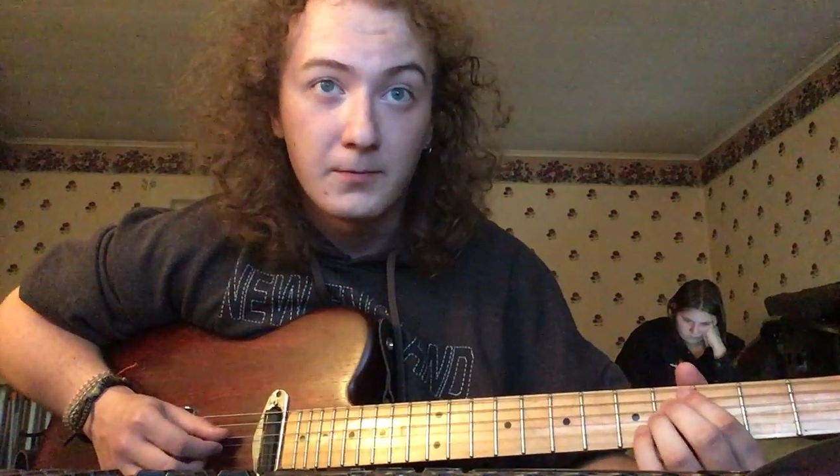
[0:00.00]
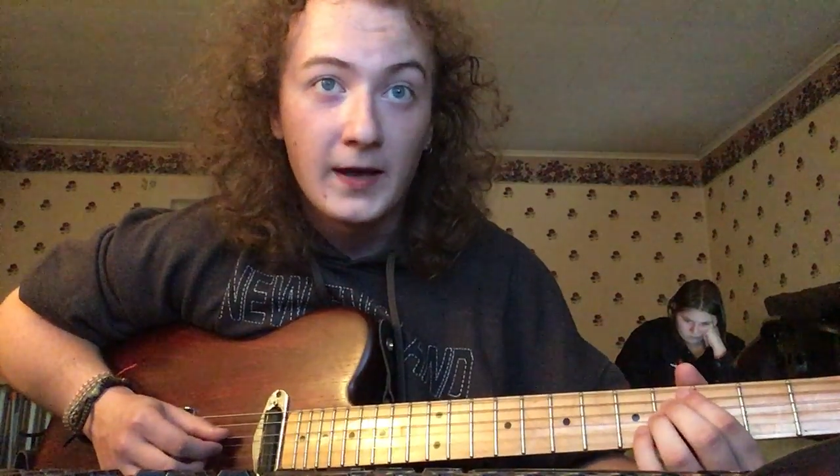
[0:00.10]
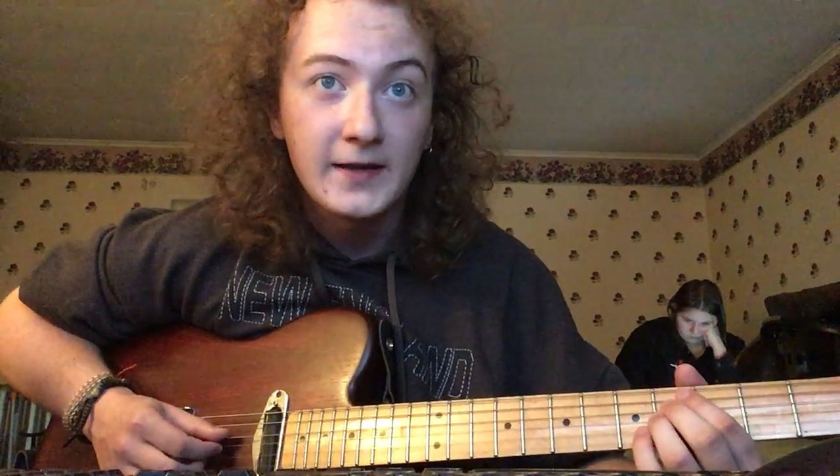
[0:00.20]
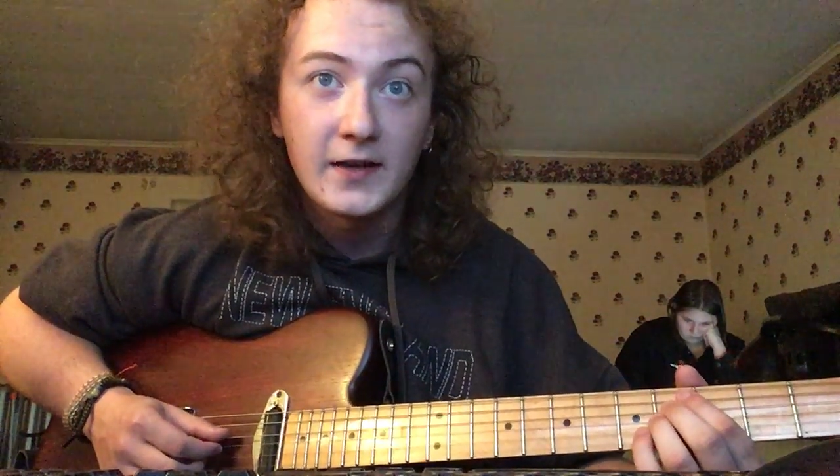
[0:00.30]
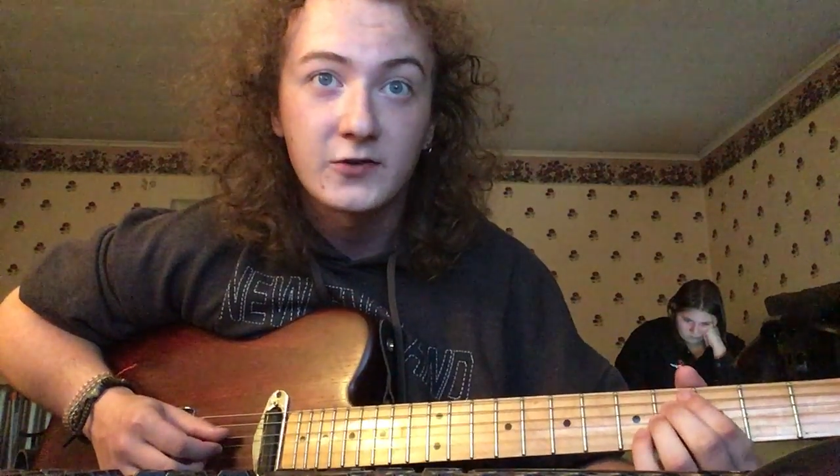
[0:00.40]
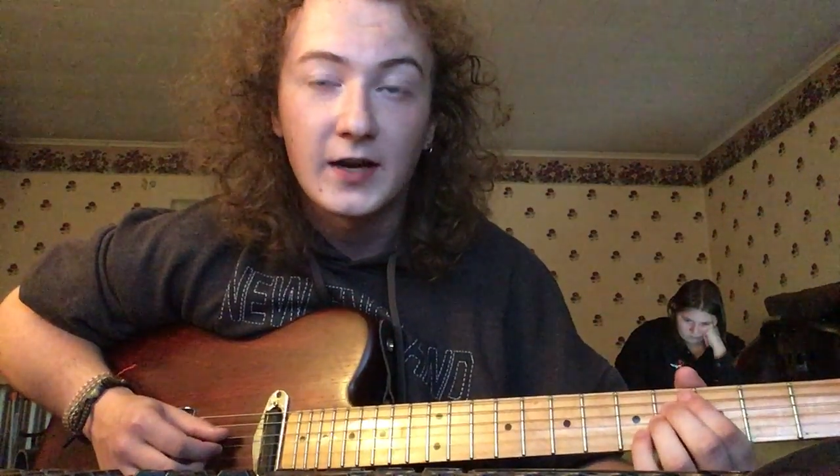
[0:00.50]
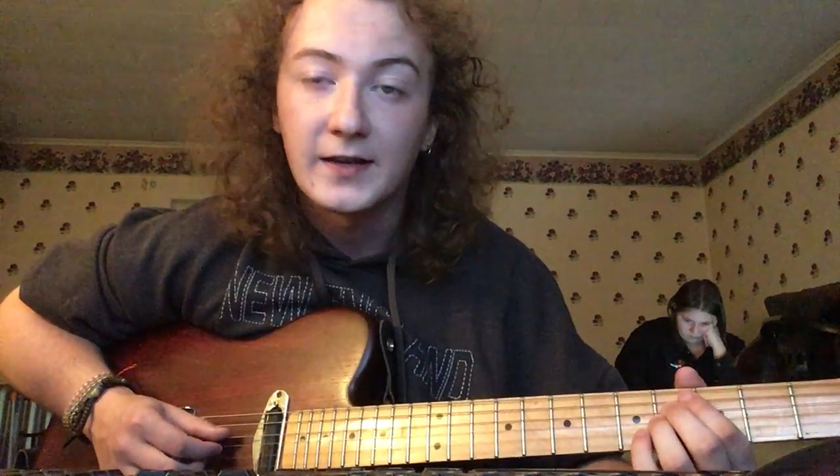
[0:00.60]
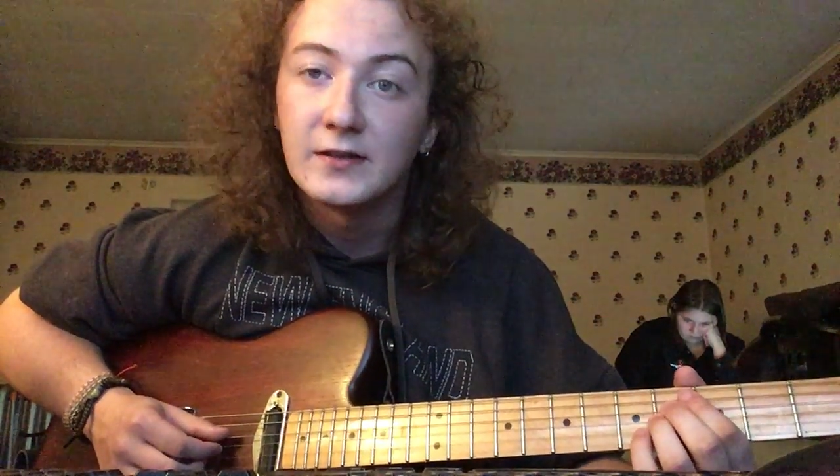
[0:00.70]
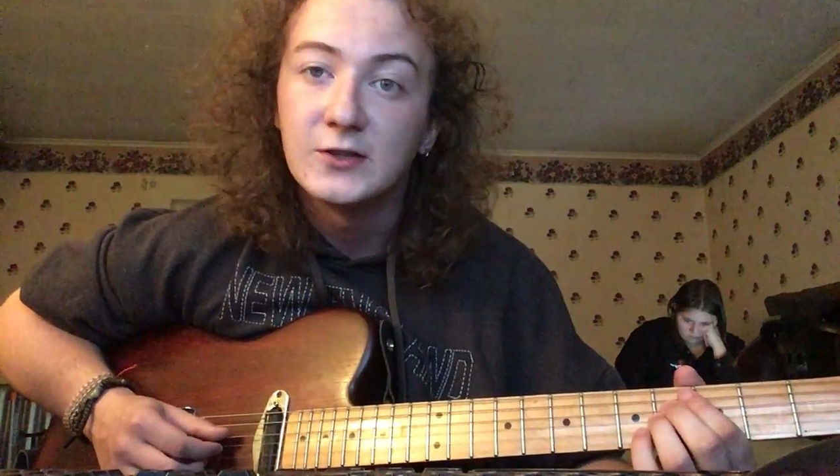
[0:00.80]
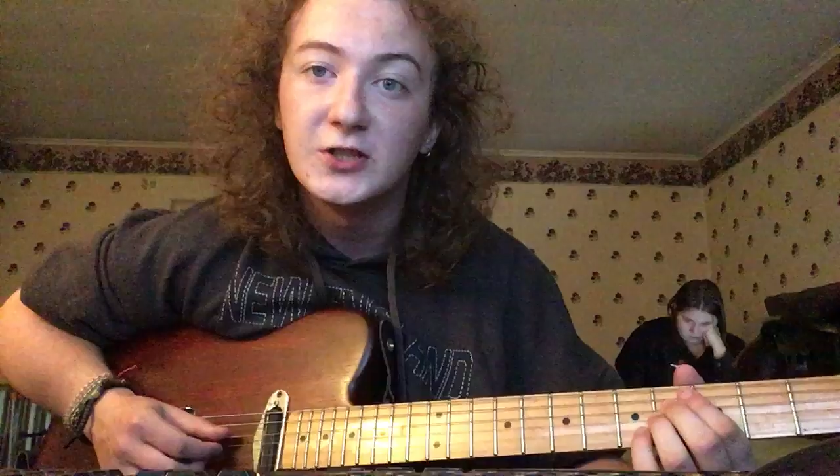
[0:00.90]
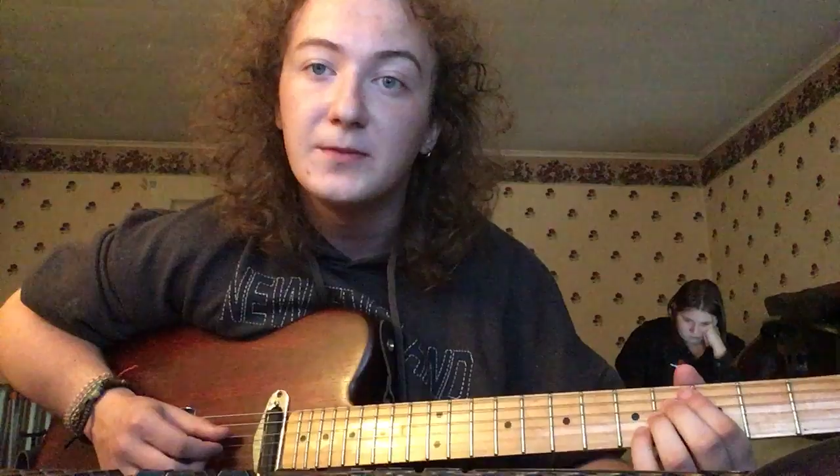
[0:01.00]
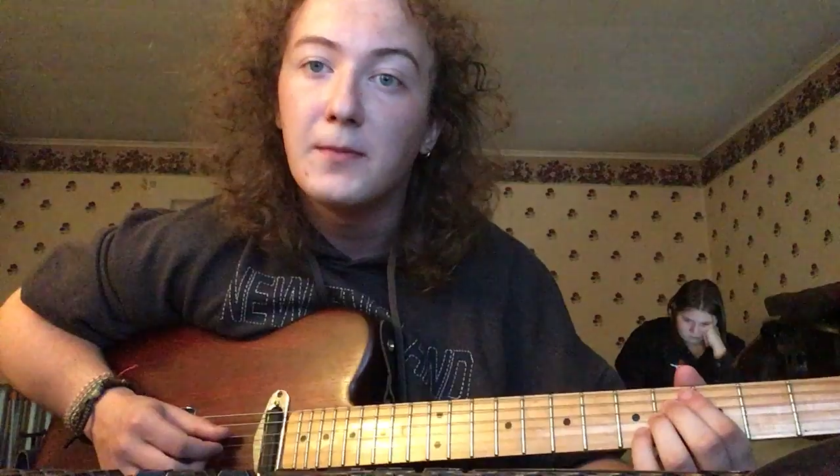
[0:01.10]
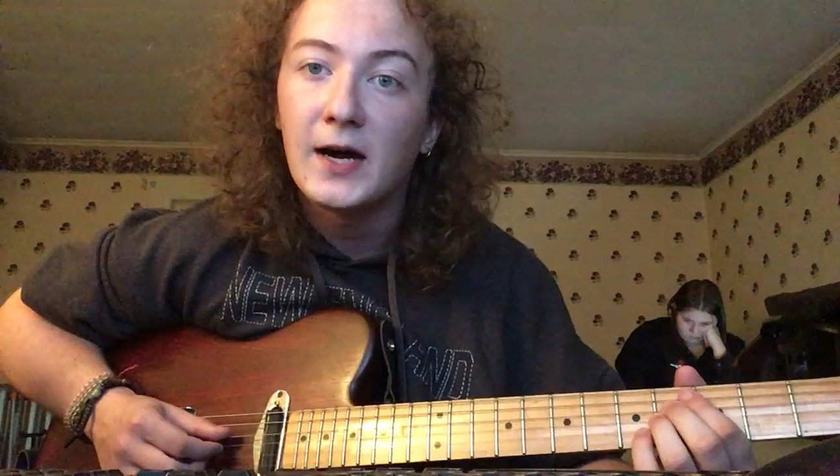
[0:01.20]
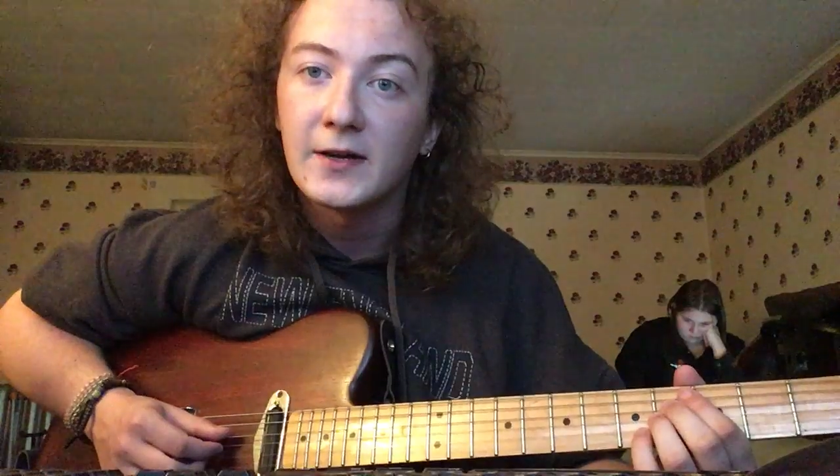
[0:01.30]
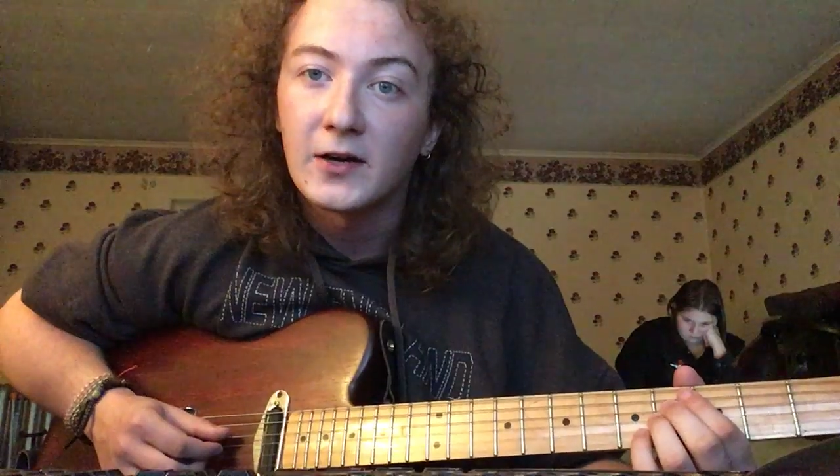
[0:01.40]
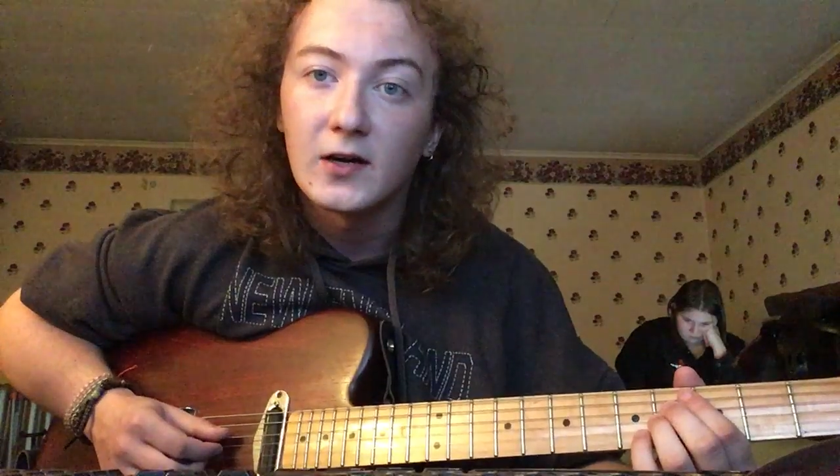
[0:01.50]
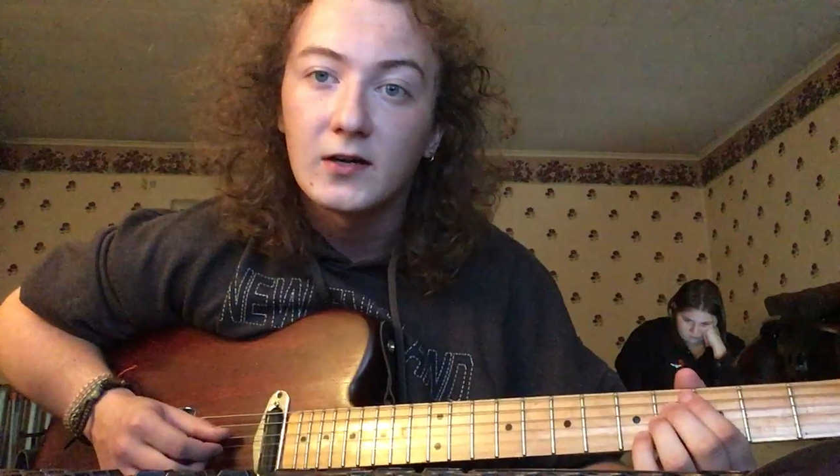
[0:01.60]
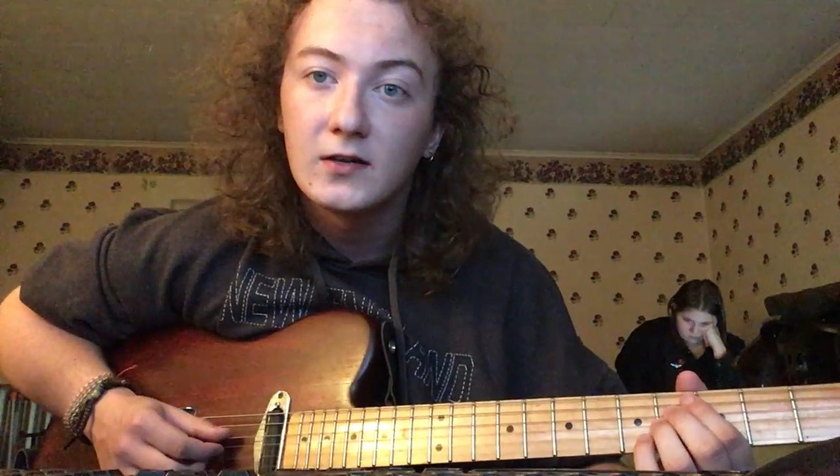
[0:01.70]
backing track in G minor,